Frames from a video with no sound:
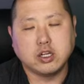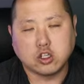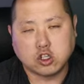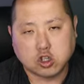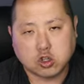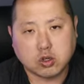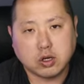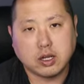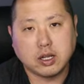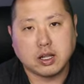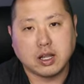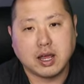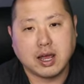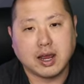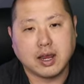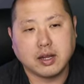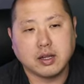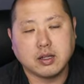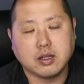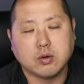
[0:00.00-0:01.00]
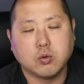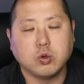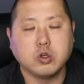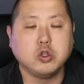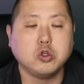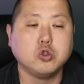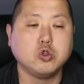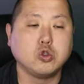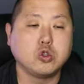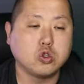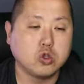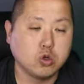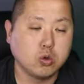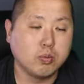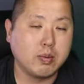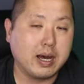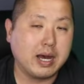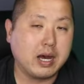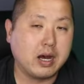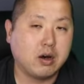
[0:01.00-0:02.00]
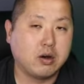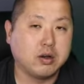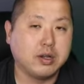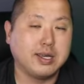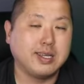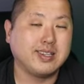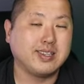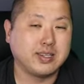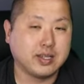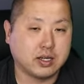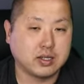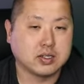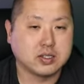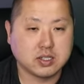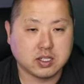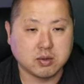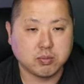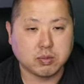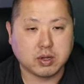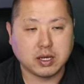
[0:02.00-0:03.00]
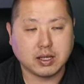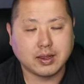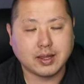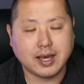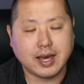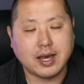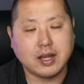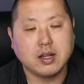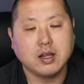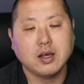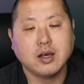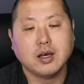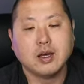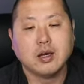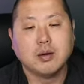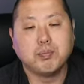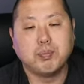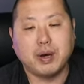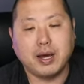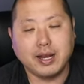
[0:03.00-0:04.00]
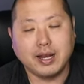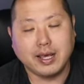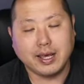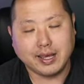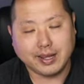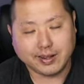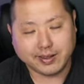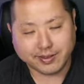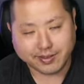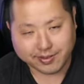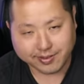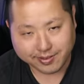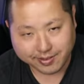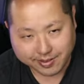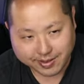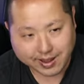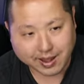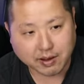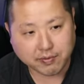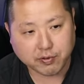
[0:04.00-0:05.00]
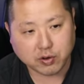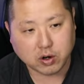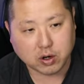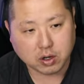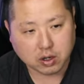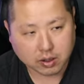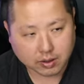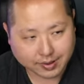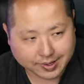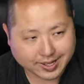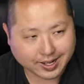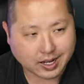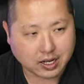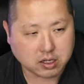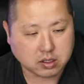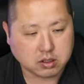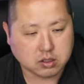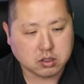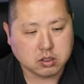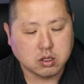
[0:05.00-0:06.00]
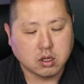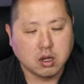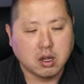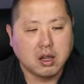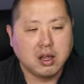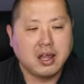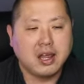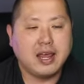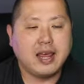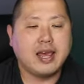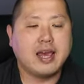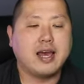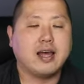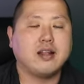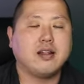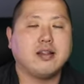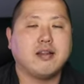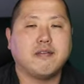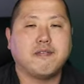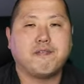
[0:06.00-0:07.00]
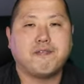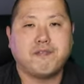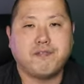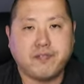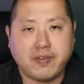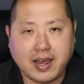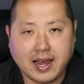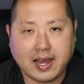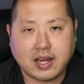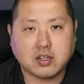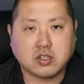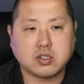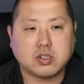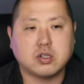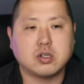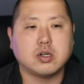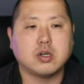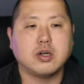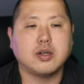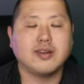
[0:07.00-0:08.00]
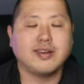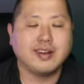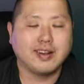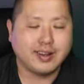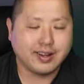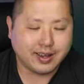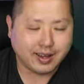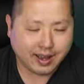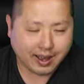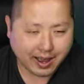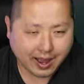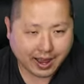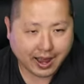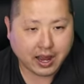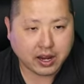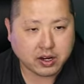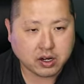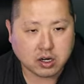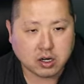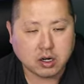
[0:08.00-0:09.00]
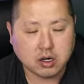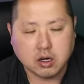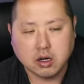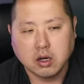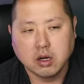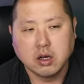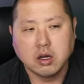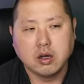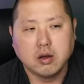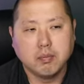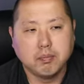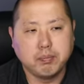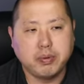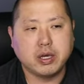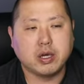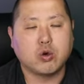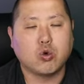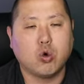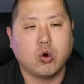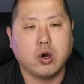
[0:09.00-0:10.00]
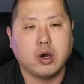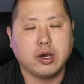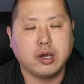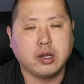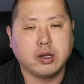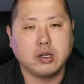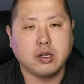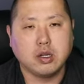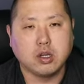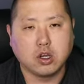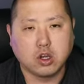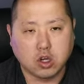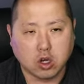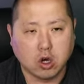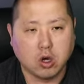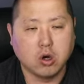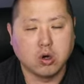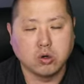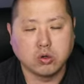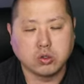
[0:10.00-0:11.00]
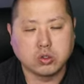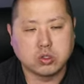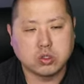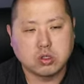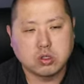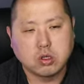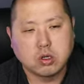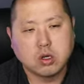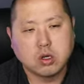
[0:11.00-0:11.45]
straight line. When you zoom out, it does seem like that, but it never does. And the faster and the higher Bitcoin goes,